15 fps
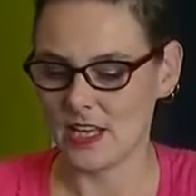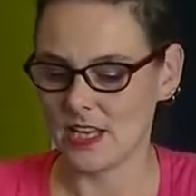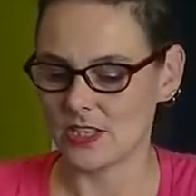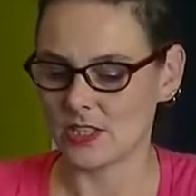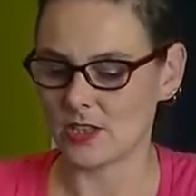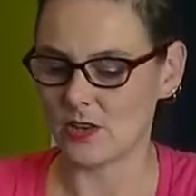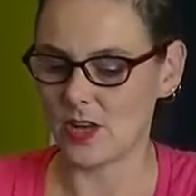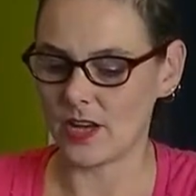
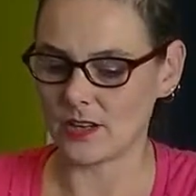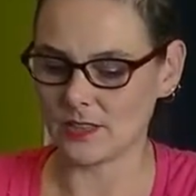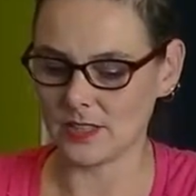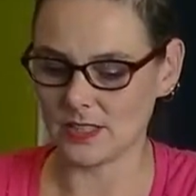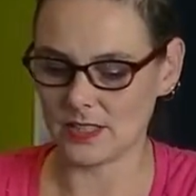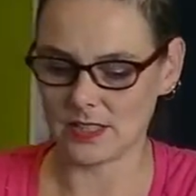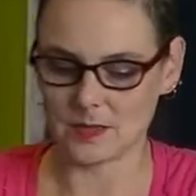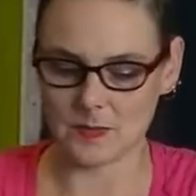So not only
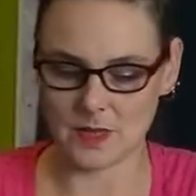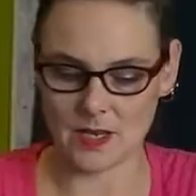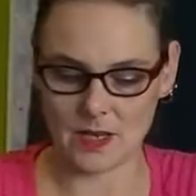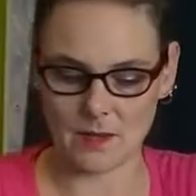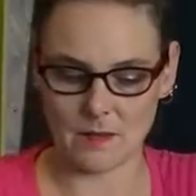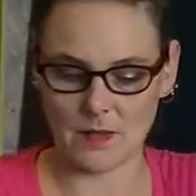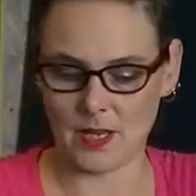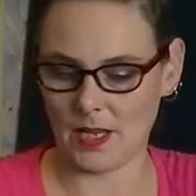does it
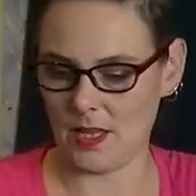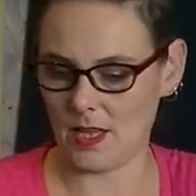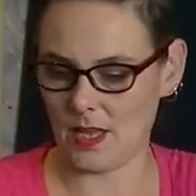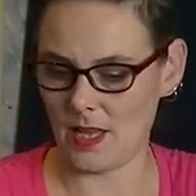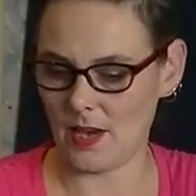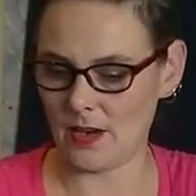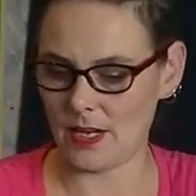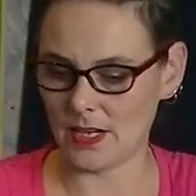make my
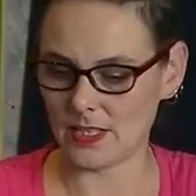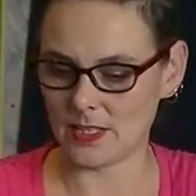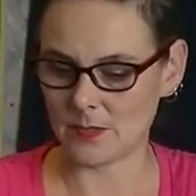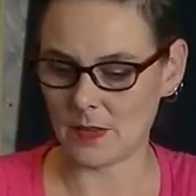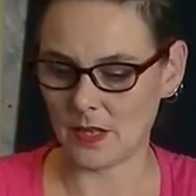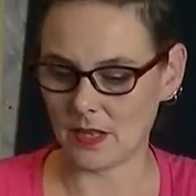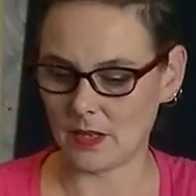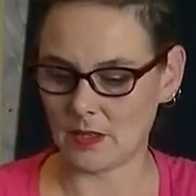area
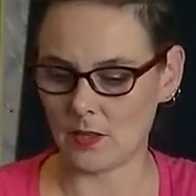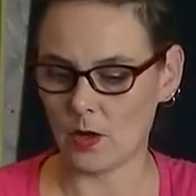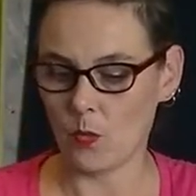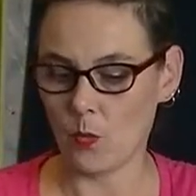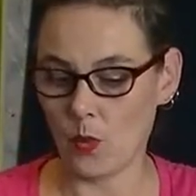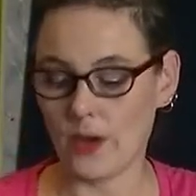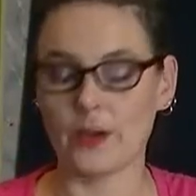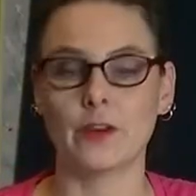smell
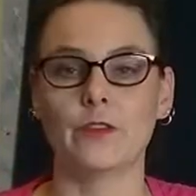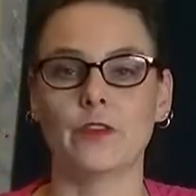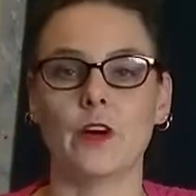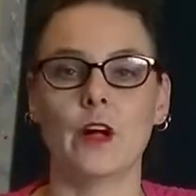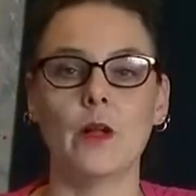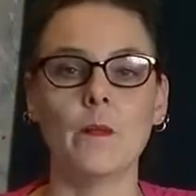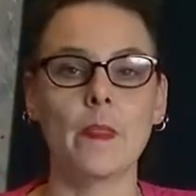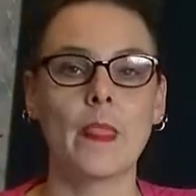
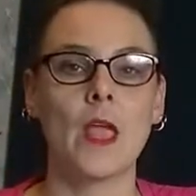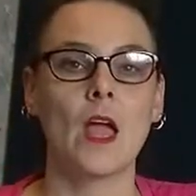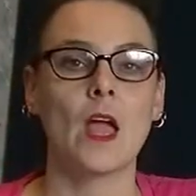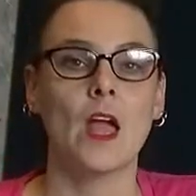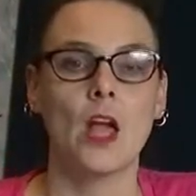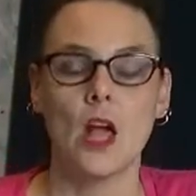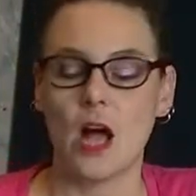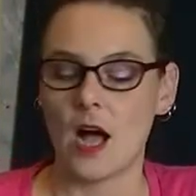wonderful,
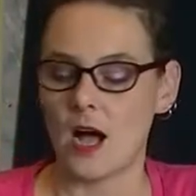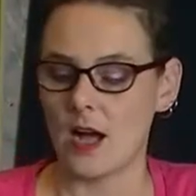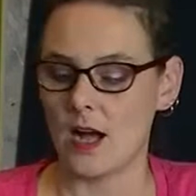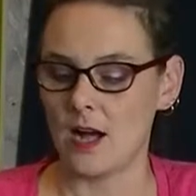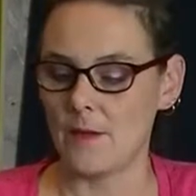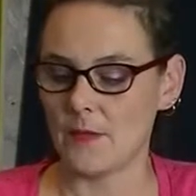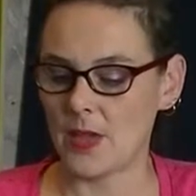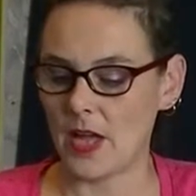
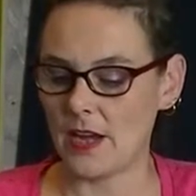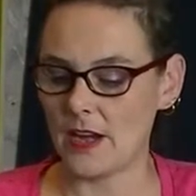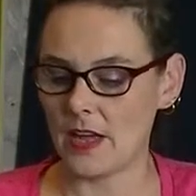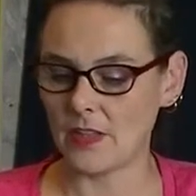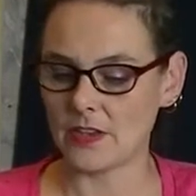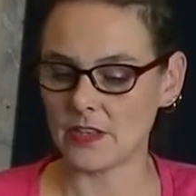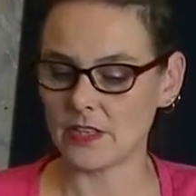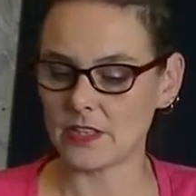
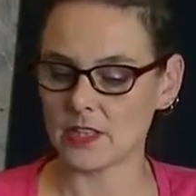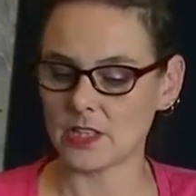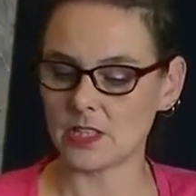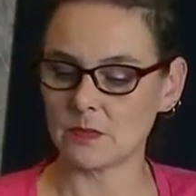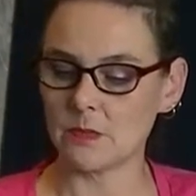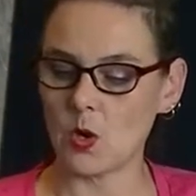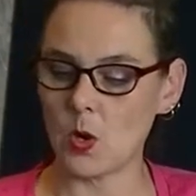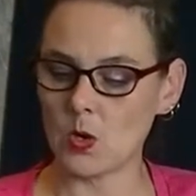another
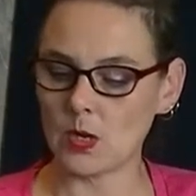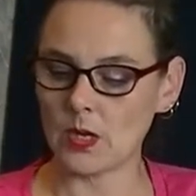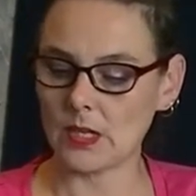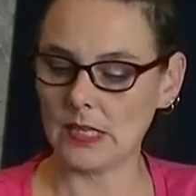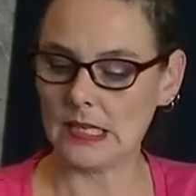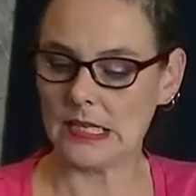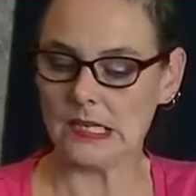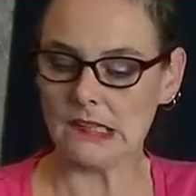smoke
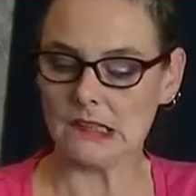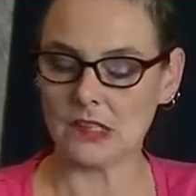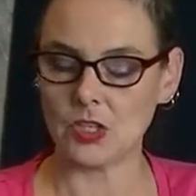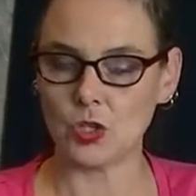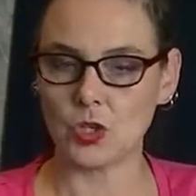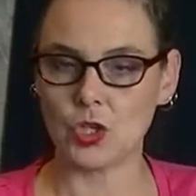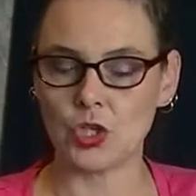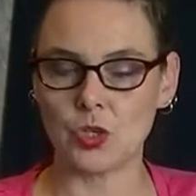cleaning that
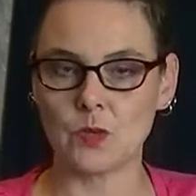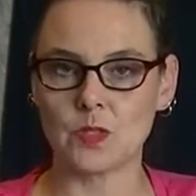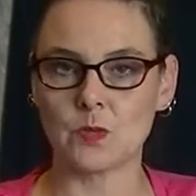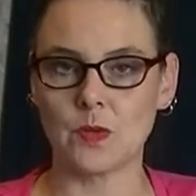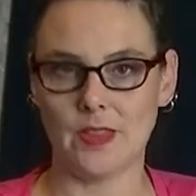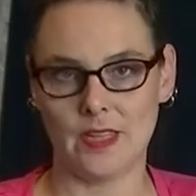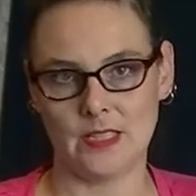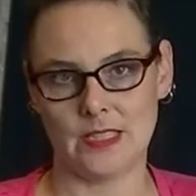you can do is
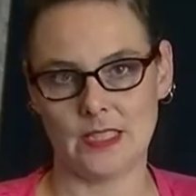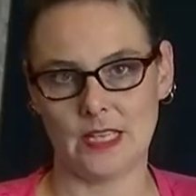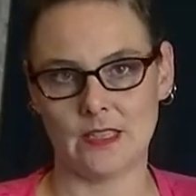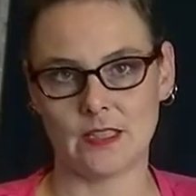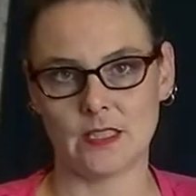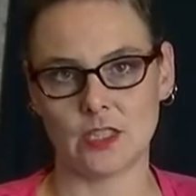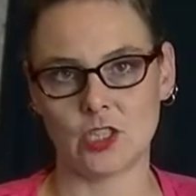with incense.